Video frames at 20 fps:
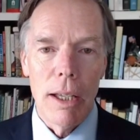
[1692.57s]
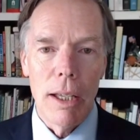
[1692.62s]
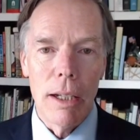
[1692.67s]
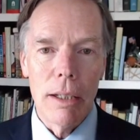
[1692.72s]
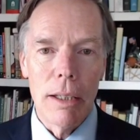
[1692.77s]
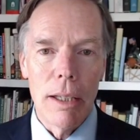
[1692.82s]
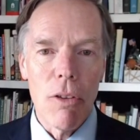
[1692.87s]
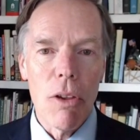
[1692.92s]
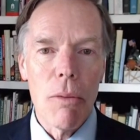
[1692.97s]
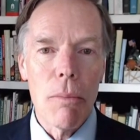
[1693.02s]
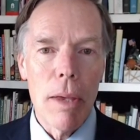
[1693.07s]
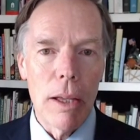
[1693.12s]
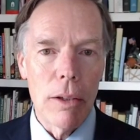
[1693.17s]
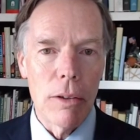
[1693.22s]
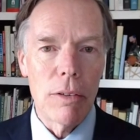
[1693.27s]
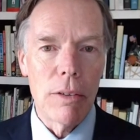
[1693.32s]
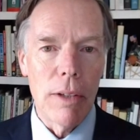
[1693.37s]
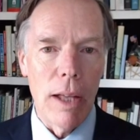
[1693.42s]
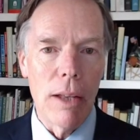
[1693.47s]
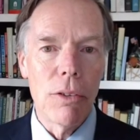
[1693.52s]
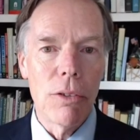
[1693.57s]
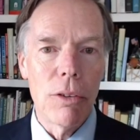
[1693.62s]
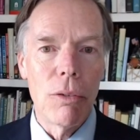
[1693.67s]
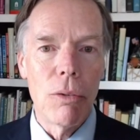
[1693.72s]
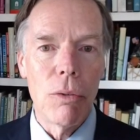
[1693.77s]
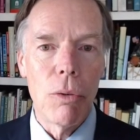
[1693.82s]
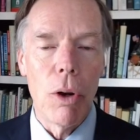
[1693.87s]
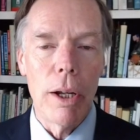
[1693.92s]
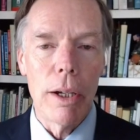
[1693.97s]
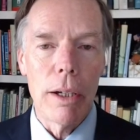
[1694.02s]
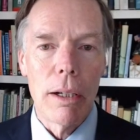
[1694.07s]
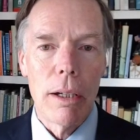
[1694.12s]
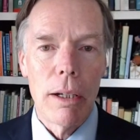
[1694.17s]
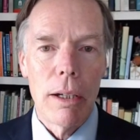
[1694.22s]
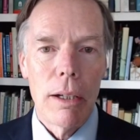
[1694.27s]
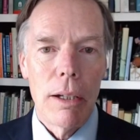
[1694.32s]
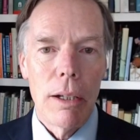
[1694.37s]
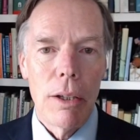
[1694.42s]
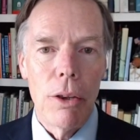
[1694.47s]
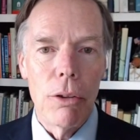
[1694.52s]
in giving me a sense of what
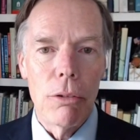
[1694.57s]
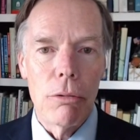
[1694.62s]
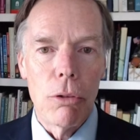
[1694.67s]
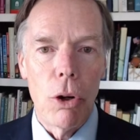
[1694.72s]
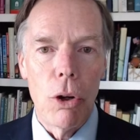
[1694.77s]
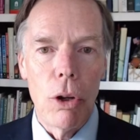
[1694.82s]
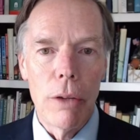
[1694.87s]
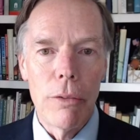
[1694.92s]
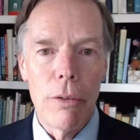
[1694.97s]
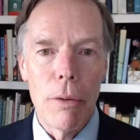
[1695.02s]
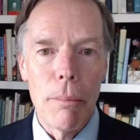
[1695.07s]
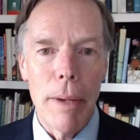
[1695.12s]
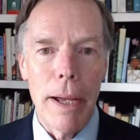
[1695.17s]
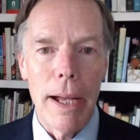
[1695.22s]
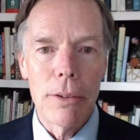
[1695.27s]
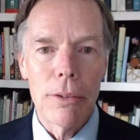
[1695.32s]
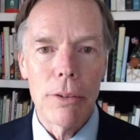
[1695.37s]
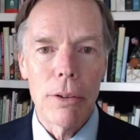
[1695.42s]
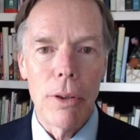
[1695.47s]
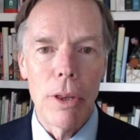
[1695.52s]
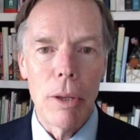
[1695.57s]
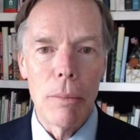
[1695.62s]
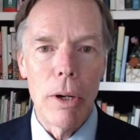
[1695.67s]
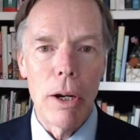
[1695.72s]
the role of ambassador,